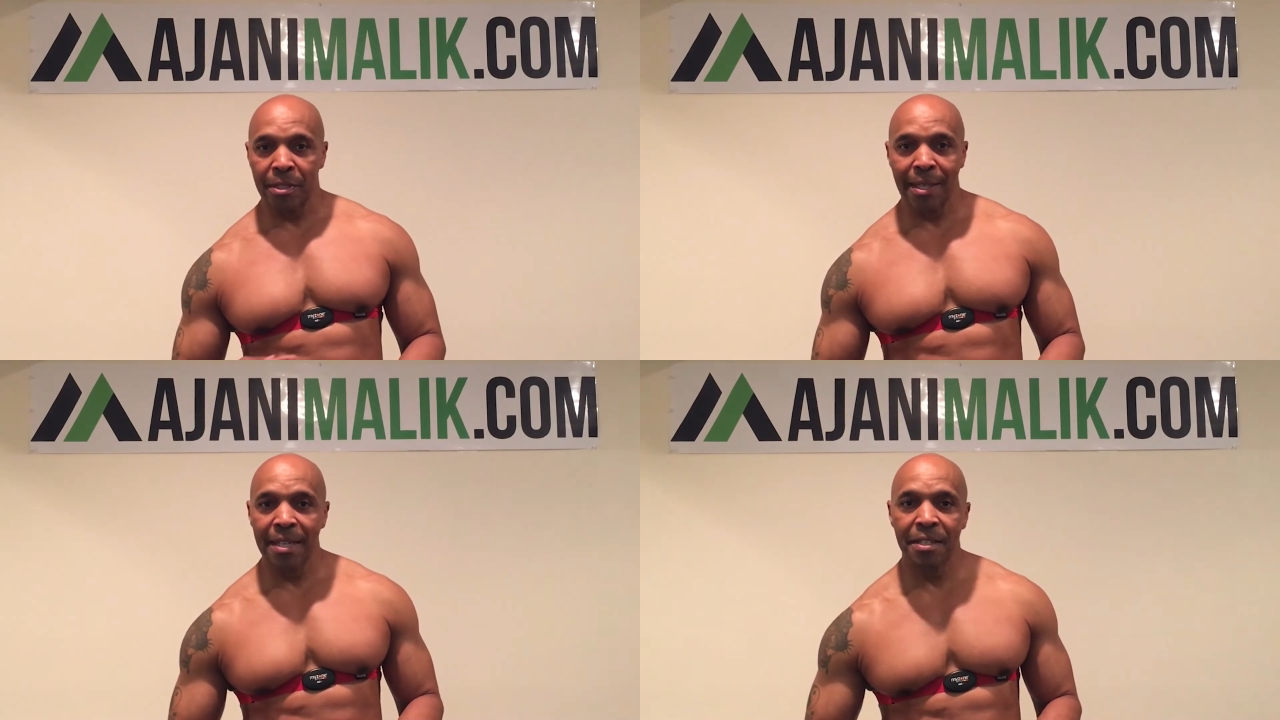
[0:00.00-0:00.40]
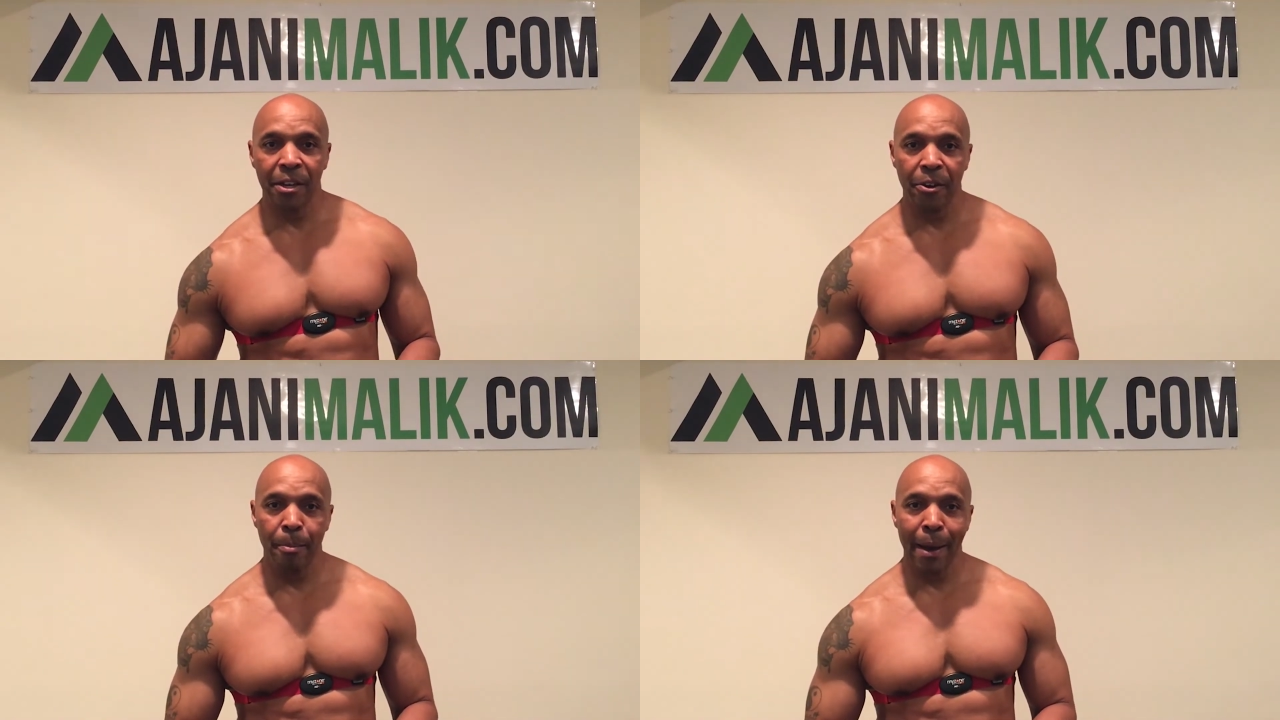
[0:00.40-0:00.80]

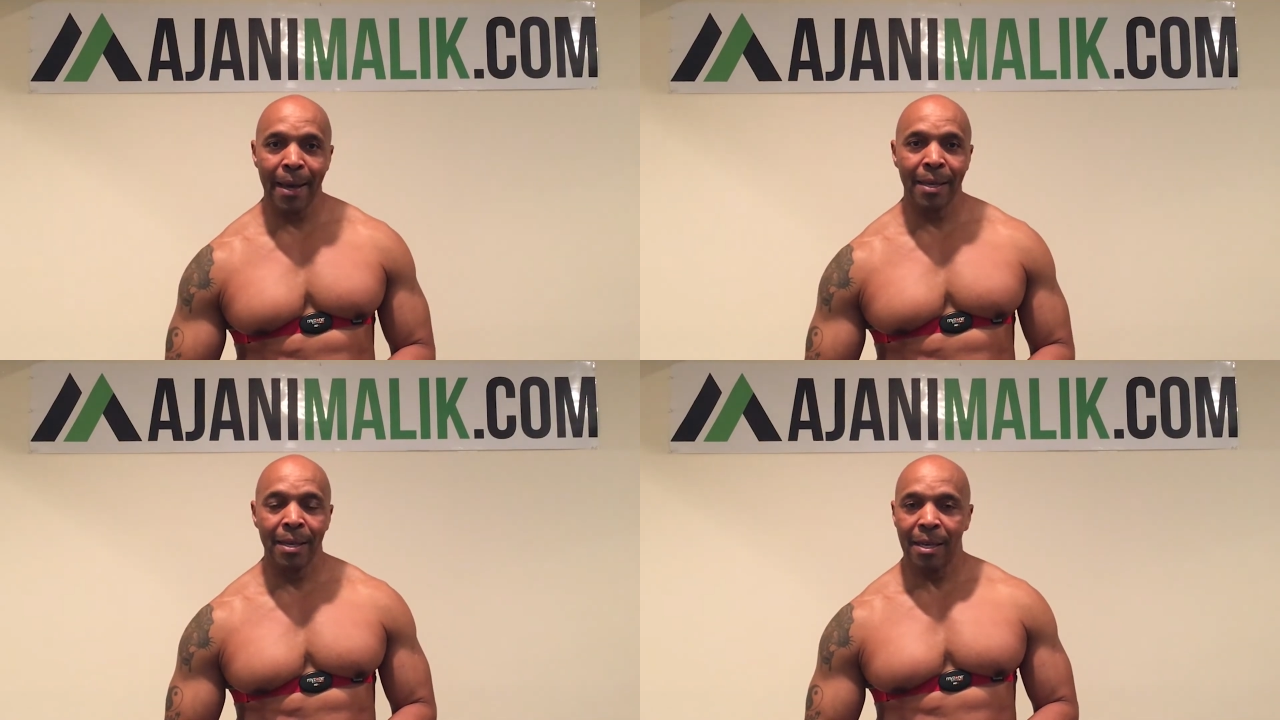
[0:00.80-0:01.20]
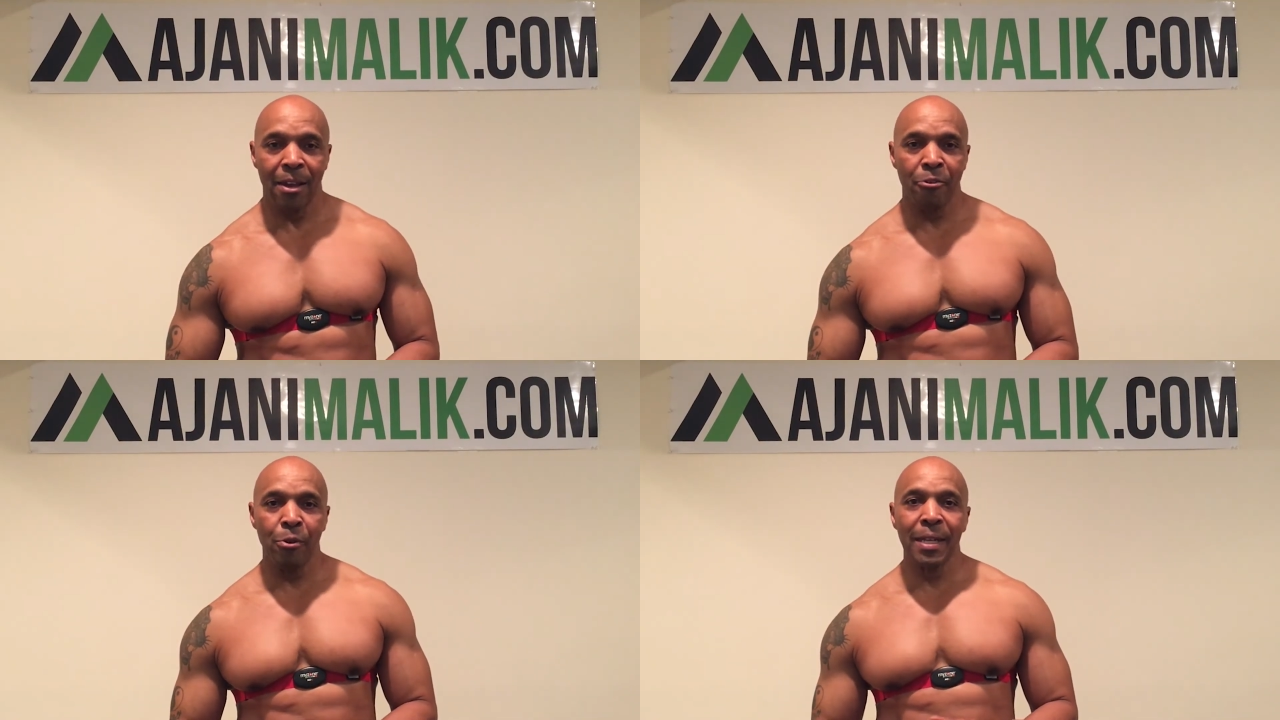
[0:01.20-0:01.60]
stationary bike.
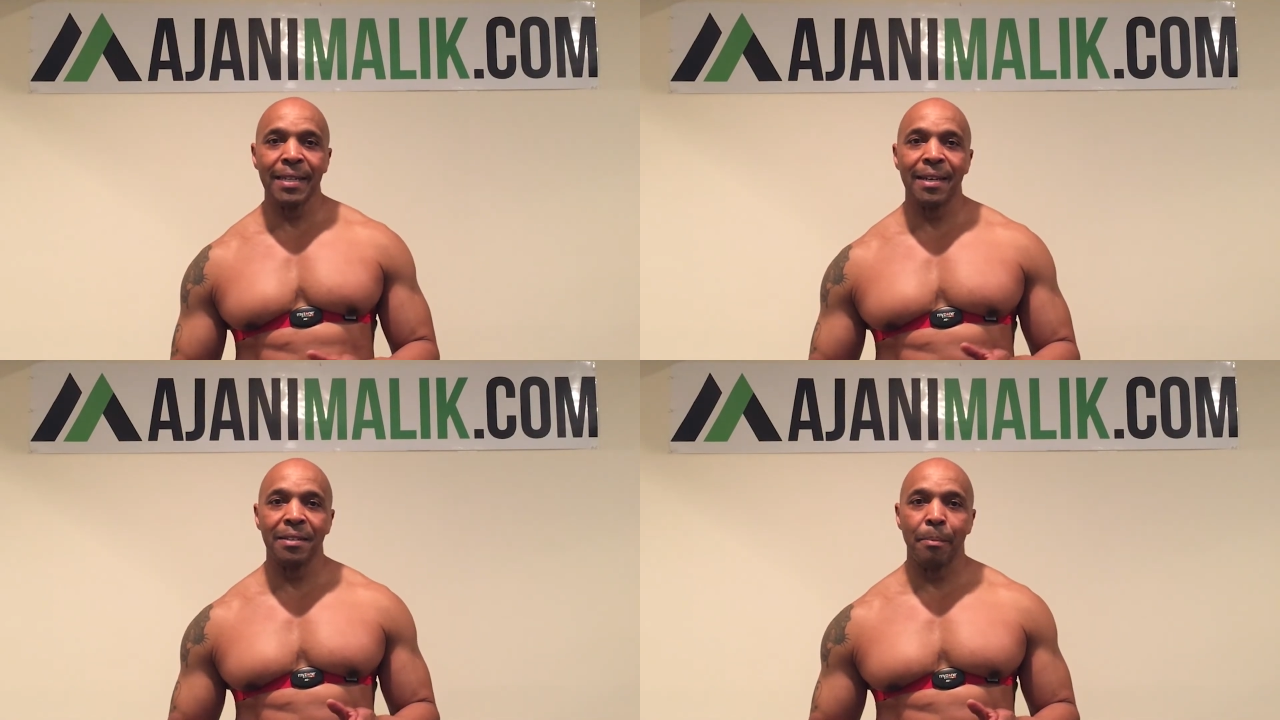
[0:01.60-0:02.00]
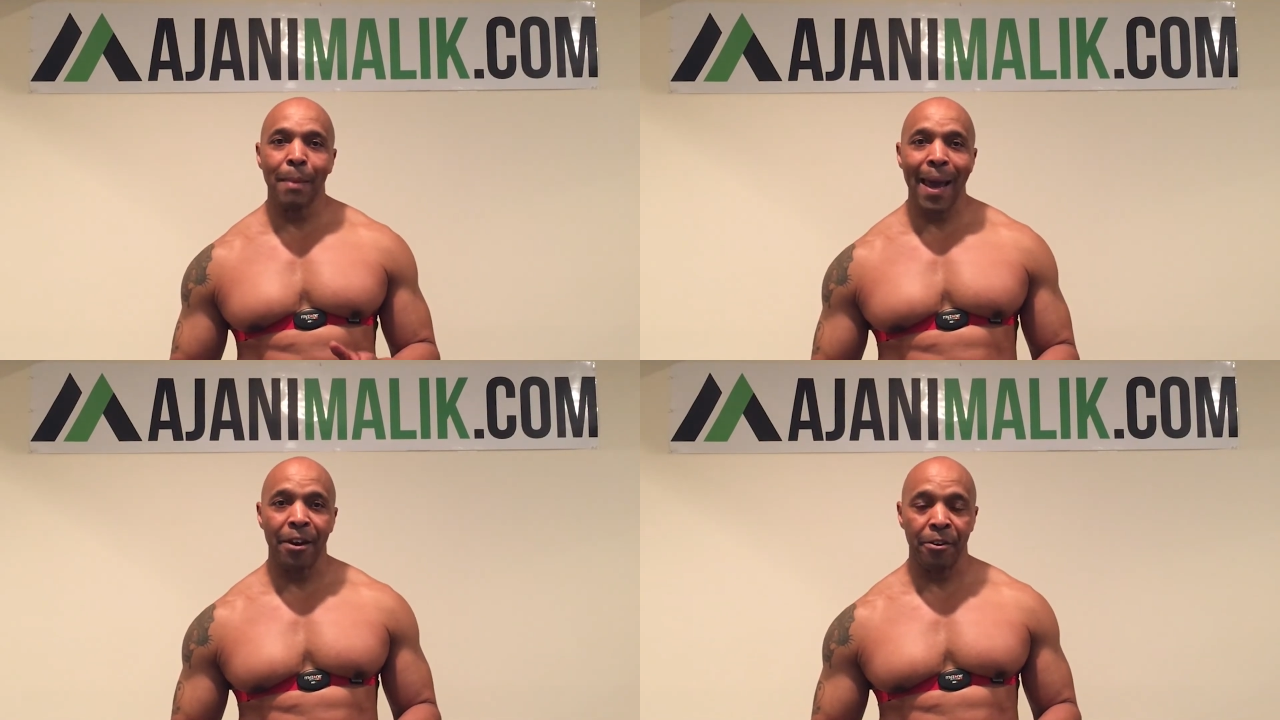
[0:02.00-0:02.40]
It really doesn't
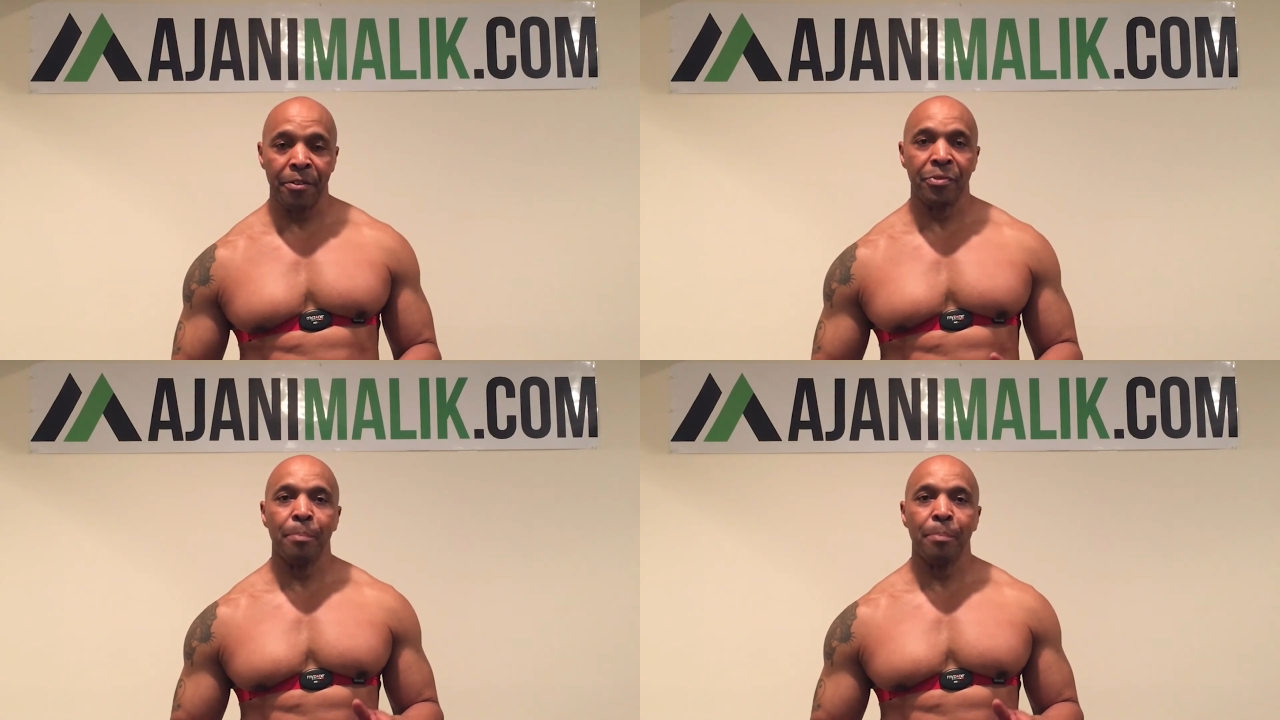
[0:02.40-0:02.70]
matter.